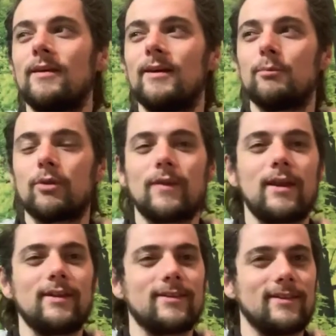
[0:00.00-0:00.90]
bring that
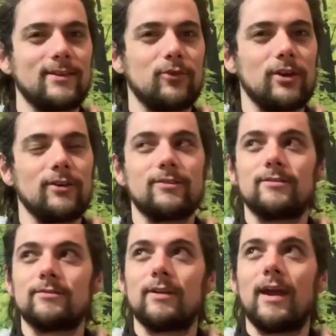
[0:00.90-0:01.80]
into these videos.
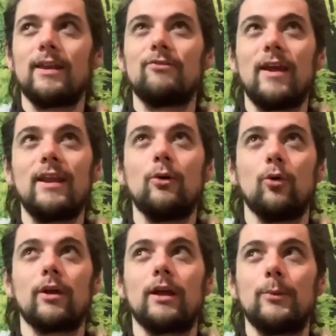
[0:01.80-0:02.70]
And if any
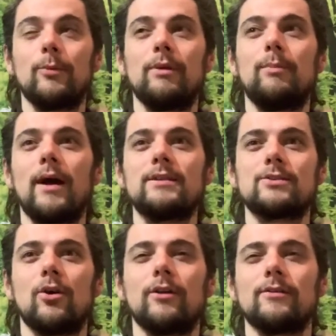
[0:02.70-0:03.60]
order, it would be based
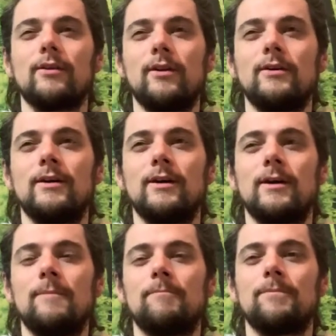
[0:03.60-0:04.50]
on
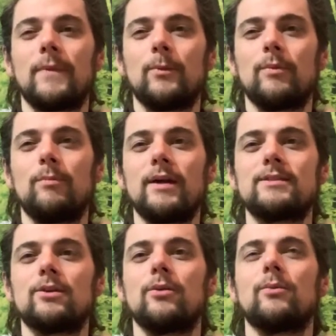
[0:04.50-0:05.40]

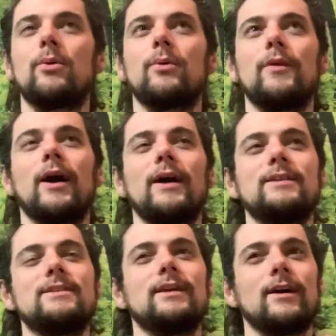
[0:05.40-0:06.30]
the
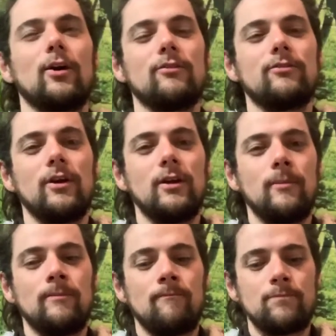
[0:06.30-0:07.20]
idea of
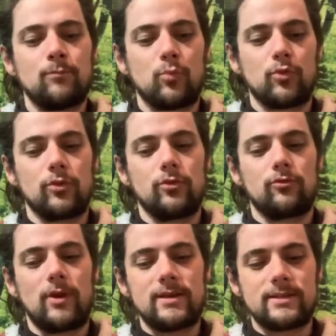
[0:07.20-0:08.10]

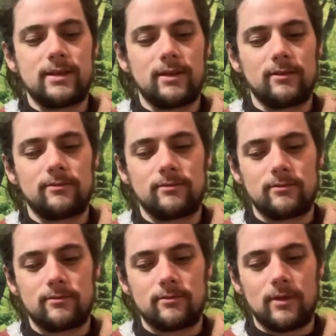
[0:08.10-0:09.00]
progressing
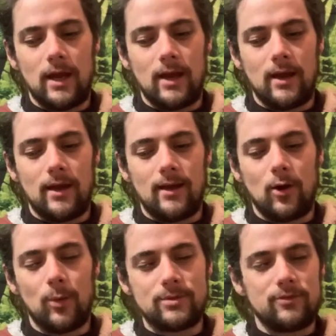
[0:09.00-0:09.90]

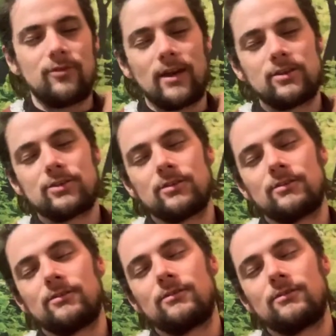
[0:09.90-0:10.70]
observation